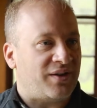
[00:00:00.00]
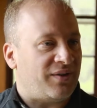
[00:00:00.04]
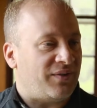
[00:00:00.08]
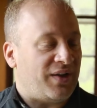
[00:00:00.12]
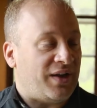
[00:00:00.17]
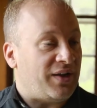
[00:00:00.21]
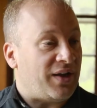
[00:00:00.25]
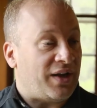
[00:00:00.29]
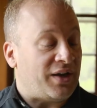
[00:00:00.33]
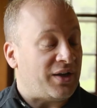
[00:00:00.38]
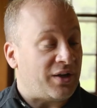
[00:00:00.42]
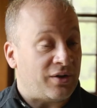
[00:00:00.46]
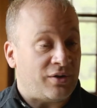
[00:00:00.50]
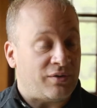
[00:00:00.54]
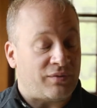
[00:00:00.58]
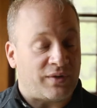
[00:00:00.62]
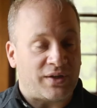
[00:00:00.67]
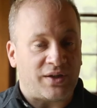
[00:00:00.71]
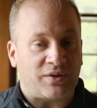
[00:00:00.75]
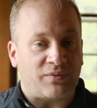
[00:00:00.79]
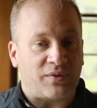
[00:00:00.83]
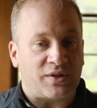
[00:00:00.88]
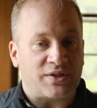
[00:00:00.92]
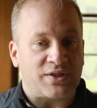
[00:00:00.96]
I, I, don't know
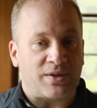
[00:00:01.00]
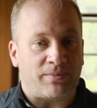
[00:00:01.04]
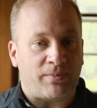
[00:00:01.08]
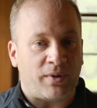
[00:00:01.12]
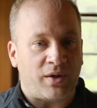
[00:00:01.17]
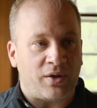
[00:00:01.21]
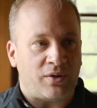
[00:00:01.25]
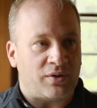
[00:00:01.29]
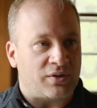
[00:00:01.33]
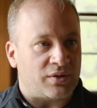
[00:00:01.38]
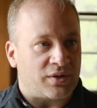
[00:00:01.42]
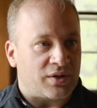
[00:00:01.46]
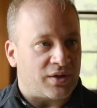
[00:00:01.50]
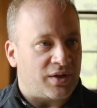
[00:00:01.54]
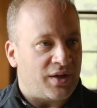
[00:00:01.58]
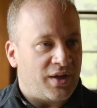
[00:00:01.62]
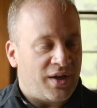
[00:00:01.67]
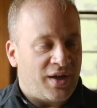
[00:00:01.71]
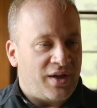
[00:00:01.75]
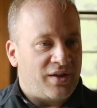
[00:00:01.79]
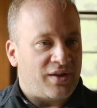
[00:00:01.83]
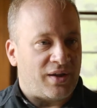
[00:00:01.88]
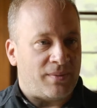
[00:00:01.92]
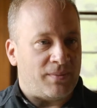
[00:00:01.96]
what it was about, or
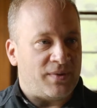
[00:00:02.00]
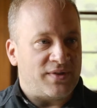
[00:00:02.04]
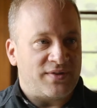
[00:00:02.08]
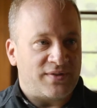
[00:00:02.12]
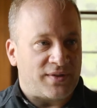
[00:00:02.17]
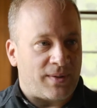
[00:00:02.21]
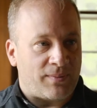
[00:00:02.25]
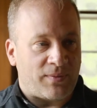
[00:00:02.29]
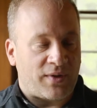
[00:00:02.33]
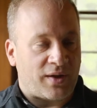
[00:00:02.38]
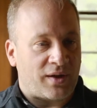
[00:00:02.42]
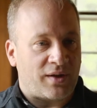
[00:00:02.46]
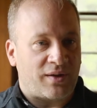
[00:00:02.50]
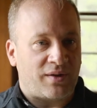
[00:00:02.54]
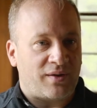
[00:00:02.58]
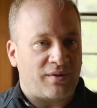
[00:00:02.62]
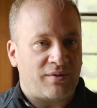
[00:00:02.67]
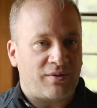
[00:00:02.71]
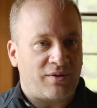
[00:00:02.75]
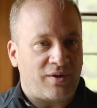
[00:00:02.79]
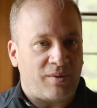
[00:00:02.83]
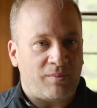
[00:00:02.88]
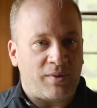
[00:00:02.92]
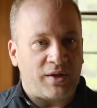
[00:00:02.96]
they missed something
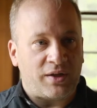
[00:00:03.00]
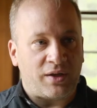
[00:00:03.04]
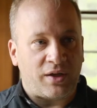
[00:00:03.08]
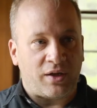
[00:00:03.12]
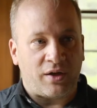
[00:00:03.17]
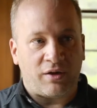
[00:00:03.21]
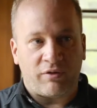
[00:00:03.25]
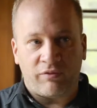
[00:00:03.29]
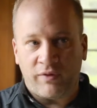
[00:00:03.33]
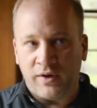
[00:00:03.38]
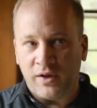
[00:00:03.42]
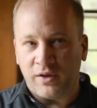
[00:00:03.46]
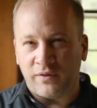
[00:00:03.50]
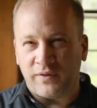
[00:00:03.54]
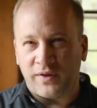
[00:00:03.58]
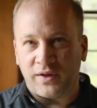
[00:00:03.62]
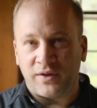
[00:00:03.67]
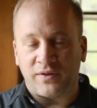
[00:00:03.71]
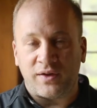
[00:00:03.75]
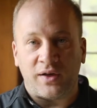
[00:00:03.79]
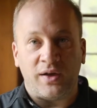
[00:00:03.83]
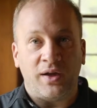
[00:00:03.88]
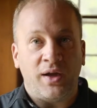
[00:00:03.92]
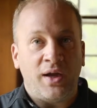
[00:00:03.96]
completely
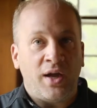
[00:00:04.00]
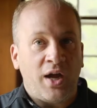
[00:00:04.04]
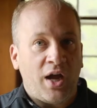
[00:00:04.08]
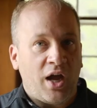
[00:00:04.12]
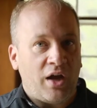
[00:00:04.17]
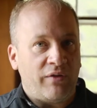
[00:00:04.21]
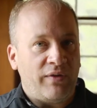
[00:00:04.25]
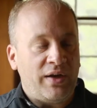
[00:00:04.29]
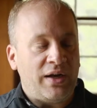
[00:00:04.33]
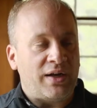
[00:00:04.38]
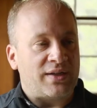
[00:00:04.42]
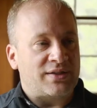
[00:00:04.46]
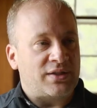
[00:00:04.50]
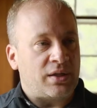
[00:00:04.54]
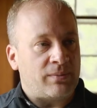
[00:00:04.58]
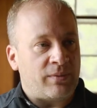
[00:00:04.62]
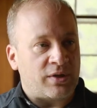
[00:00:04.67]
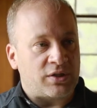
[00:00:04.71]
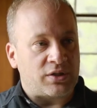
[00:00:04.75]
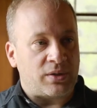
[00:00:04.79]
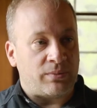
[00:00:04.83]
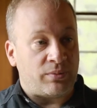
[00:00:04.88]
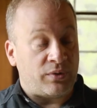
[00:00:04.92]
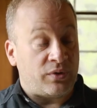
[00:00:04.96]
irrelevant. And I realized how
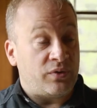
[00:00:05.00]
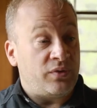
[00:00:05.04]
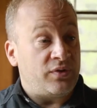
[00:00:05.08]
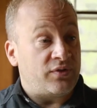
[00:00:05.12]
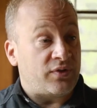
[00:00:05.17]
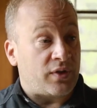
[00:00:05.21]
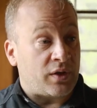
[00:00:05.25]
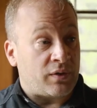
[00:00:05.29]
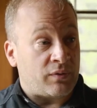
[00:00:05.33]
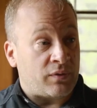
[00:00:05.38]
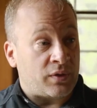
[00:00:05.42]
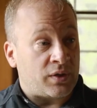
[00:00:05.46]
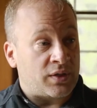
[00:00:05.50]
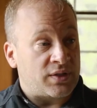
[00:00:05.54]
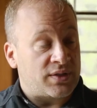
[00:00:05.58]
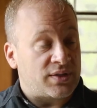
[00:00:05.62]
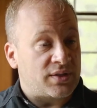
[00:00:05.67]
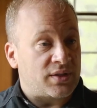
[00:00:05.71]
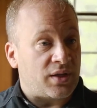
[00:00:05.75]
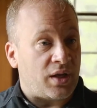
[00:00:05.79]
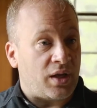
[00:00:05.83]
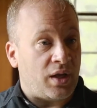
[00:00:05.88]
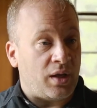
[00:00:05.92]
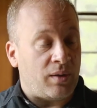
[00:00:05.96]
much abuse there
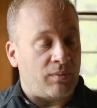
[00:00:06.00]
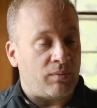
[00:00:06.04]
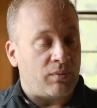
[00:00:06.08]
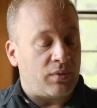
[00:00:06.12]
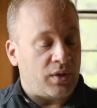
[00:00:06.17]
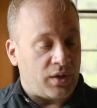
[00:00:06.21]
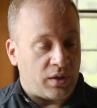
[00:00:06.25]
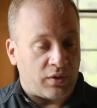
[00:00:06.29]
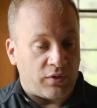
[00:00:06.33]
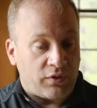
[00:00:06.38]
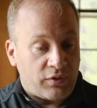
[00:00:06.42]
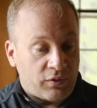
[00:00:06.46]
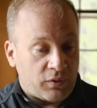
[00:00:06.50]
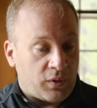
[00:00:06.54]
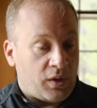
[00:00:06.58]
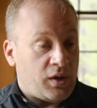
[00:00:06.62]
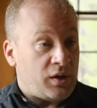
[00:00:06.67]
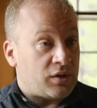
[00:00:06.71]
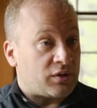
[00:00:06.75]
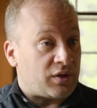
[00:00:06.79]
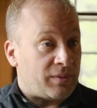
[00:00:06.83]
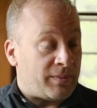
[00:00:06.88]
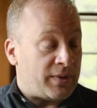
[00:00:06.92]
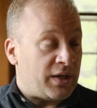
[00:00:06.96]
was, um, you know,
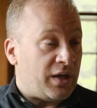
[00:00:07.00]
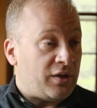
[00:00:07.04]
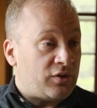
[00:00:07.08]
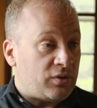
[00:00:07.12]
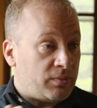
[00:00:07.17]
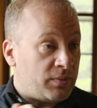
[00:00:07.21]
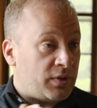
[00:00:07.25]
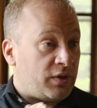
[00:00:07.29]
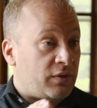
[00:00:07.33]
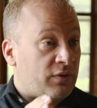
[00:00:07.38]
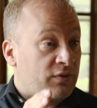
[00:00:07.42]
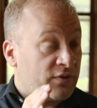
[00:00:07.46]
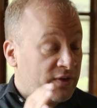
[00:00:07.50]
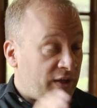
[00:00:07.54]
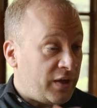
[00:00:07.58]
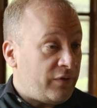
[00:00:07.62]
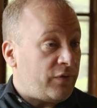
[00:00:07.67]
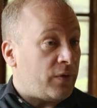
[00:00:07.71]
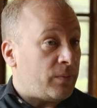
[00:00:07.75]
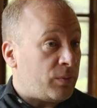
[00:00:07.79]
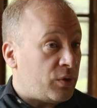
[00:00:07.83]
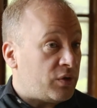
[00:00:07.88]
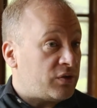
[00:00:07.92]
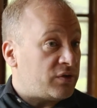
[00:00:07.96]
throughout. I mean, you had to be
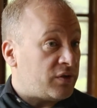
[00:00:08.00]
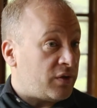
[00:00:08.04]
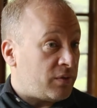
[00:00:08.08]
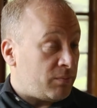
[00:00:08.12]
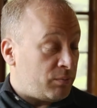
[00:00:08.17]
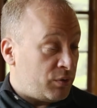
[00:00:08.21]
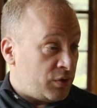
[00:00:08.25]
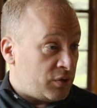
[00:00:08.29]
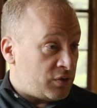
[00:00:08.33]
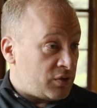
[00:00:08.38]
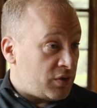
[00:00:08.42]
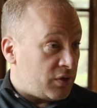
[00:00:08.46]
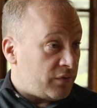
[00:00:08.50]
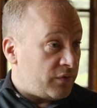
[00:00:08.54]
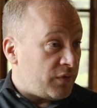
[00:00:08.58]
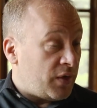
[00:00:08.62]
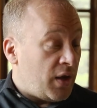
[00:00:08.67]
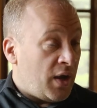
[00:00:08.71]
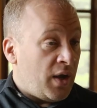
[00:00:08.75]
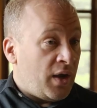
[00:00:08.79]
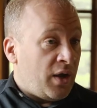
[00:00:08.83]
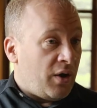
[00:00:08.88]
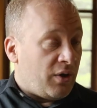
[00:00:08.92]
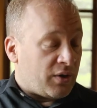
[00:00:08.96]
self abusive, abusive
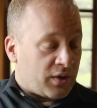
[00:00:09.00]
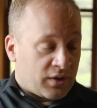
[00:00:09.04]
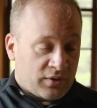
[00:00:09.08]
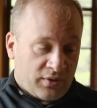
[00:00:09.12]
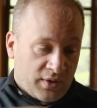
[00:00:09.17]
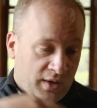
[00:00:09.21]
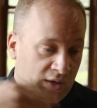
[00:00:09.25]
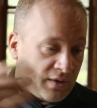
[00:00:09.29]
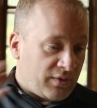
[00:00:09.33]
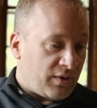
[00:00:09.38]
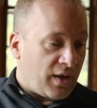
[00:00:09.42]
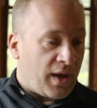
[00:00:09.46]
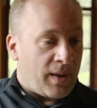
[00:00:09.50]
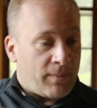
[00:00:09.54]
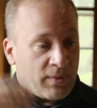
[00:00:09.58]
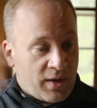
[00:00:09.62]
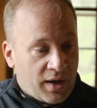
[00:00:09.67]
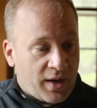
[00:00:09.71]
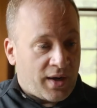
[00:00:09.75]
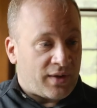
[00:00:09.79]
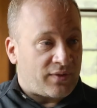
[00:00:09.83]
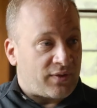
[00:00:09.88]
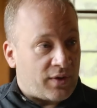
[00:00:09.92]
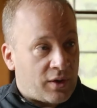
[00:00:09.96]
in order to get your
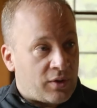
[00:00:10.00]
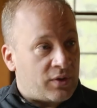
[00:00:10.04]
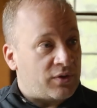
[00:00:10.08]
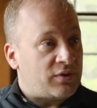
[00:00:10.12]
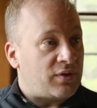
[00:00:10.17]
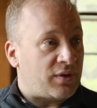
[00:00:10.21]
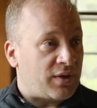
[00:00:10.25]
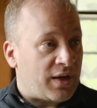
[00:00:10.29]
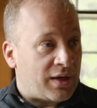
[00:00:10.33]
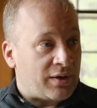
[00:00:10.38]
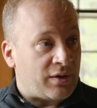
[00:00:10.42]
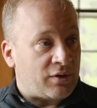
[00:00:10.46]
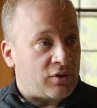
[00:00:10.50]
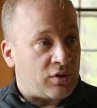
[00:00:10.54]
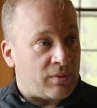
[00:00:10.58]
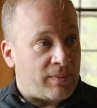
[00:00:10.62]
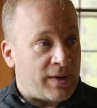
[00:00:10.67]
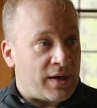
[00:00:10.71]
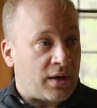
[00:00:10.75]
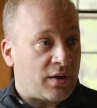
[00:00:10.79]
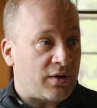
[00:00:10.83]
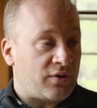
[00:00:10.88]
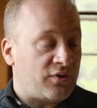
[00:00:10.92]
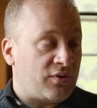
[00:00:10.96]
MCATs, go to get into
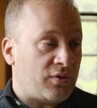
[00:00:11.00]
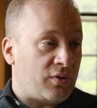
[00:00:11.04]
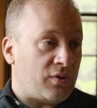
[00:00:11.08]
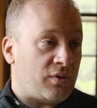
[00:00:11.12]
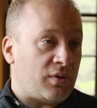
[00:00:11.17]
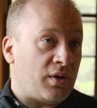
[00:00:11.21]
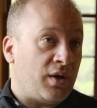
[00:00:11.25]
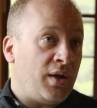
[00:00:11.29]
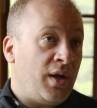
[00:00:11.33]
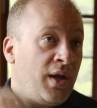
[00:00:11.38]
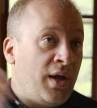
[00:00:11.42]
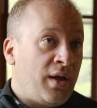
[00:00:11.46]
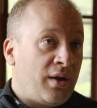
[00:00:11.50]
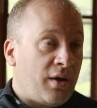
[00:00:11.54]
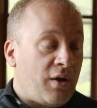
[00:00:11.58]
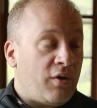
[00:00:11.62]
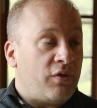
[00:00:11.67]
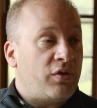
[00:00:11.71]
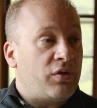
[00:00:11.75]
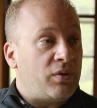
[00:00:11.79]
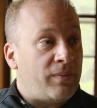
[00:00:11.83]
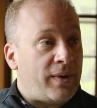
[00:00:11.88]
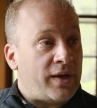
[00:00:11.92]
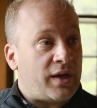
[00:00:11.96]
medical school,
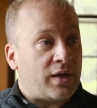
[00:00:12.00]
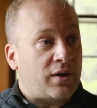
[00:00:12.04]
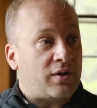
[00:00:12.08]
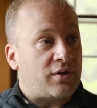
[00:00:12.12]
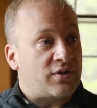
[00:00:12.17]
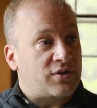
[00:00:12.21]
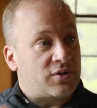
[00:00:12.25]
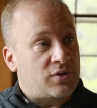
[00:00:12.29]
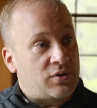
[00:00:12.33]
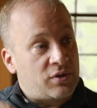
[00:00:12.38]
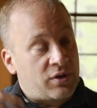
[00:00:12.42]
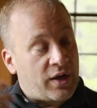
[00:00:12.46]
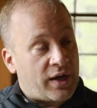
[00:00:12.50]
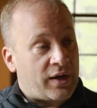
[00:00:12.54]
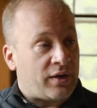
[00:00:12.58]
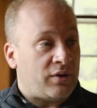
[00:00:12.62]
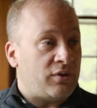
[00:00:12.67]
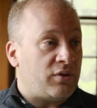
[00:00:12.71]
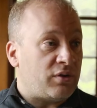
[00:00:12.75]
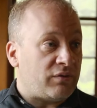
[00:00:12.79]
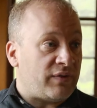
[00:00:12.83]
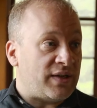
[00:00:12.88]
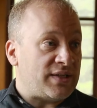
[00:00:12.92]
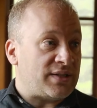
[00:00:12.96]
go through medical school, get
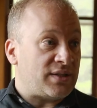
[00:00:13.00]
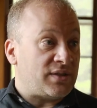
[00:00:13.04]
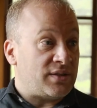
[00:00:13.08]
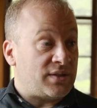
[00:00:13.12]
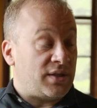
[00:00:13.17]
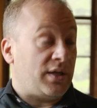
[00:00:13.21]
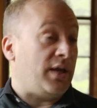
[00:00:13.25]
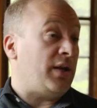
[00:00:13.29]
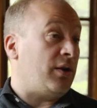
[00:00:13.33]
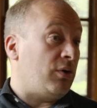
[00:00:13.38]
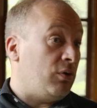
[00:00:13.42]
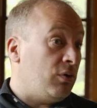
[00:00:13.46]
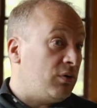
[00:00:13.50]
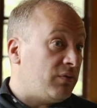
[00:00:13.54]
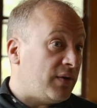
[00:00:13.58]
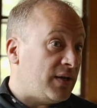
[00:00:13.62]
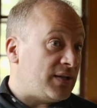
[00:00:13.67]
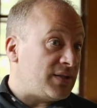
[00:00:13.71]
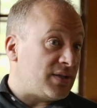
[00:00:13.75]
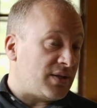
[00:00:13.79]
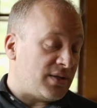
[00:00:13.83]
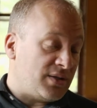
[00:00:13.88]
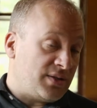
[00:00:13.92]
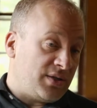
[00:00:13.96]
into residency, get a good
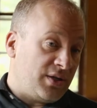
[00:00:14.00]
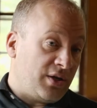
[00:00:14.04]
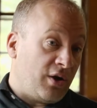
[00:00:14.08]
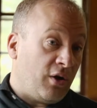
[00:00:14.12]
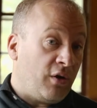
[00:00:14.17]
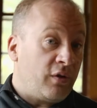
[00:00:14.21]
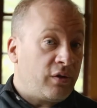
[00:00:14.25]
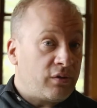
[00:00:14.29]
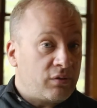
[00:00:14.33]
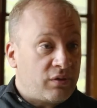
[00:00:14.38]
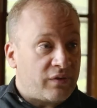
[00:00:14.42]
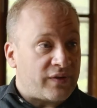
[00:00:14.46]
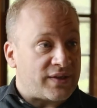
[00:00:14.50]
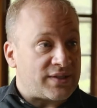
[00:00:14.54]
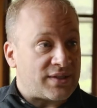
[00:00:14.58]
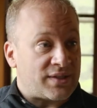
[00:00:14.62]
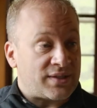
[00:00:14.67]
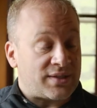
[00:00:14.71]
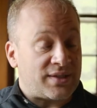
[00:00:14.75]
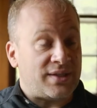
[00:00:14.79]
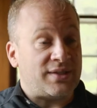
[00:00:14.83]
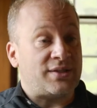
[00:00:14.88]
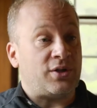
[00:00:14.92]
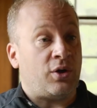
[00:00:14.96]
residency, go through
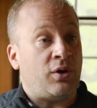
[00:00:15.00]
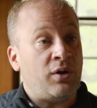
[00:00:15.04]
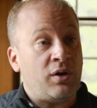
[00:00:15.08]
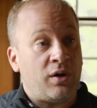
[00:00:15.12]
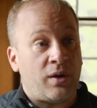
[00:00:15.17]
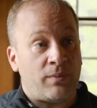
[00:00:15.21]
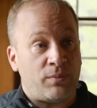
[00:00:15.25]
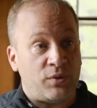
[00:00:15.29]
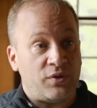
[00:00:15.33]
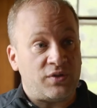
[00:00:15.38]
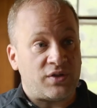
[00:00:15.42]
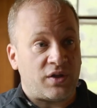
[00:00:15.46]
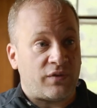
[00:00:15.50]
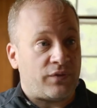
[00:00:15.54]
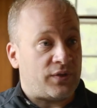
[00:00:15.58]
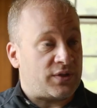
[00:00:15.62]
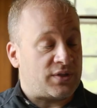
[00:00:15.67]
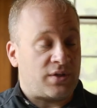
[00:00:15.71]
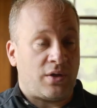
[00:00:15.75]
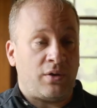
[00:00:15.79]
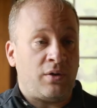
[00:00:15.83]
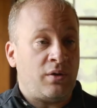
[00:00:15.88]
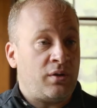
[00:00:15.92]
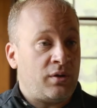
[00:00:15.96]
residency. It's all abusive.
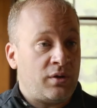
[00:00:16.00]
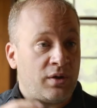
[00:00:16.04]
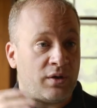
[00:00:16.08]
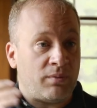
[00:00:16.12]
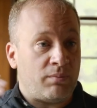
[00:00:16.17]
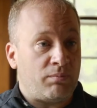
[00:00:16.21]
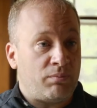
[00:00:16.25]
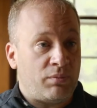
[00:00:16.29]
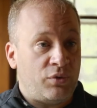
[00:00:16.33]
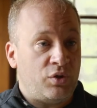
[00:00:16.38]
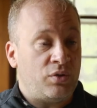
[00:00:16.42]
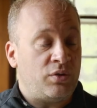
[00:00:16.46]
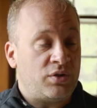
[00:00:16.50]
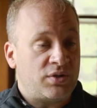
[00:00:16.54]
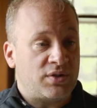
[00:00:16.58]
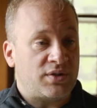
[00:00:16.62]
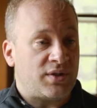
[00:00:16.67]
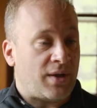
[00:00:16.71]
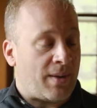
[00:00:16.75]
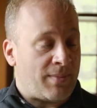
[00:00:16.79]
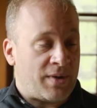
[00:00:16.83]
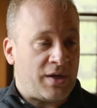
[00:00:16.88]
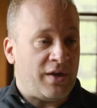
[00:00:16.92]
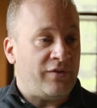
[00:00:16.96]
It's all a
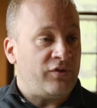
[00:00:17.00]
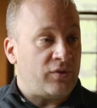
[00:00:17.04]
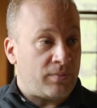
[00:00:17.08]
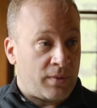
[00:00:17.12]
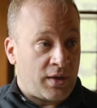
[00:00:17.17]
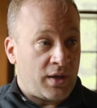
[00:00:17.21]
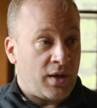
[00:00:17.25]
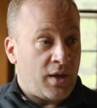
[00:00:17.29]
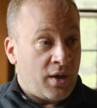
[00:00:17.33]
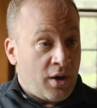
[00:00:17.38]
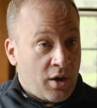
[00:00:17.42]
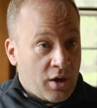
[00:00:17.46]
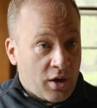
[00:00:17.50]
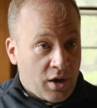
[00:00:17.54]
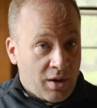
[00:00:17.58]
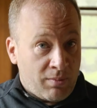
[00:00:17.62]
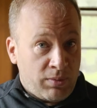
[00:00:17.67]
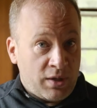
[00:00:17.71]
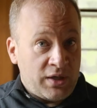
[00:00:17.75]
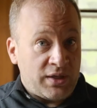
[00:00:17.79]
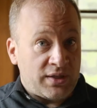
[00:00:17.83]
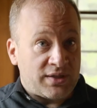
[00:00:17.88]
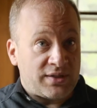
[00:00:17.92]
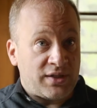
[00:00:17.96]
huge. I mean, you have to be
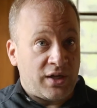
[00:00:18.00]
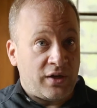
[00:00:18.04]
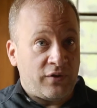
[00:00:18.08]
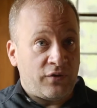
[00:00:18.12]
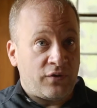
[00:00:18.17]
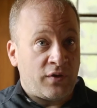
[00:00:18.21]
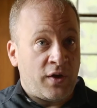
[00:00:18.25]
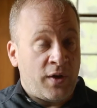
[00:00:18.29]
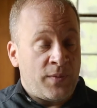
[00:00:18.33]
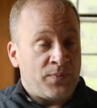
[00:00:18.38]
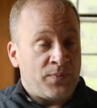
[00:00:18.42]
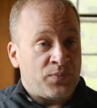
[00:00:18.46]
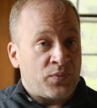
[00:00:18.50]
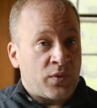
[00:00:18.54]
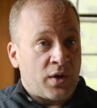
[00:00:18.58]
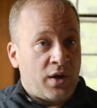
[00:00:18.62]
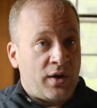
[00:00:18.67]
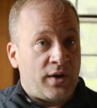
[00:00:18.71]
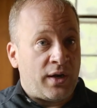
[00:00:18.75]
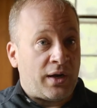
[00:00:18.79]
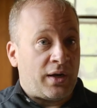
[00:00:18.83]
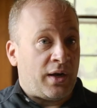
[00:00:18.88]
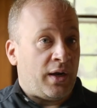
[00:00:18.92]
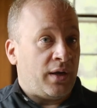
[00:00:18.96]
completely
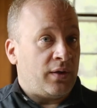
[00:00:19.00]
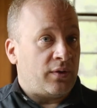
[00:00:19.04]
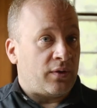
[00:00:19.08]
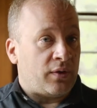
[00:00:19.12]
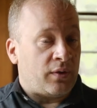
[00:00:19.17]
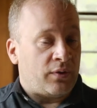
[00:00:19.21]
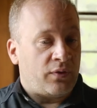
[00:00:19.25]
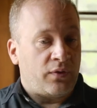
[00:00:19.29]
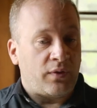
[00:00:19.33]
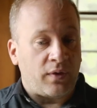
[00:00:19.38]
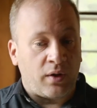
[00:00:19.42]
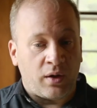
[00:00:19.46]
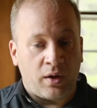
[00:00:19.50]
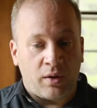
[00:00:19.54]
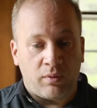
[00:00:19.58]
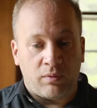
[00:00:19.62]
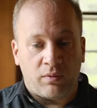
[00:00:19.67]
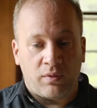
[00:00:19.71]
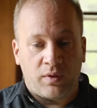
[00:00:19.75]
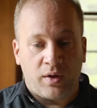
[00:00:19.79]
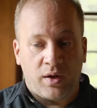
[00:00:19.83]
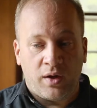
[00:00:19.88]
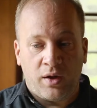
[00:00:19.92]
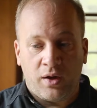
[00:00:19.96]
self-neglectant
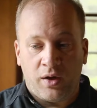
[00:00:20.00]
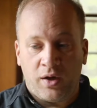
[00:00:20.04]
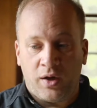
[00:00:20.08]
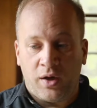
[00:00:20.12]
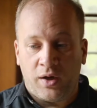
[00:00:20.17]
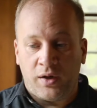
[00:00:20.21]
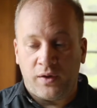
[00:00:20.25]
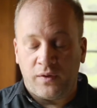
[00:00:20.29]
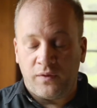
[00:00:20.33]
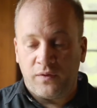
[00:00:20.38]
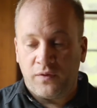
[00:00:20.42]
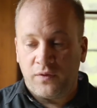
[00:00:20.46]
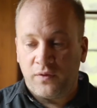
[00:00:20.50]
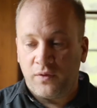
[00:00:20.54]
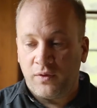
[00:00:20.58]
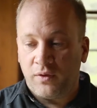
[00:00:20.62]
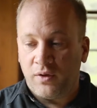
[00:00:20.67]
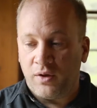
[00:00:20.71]
um, and.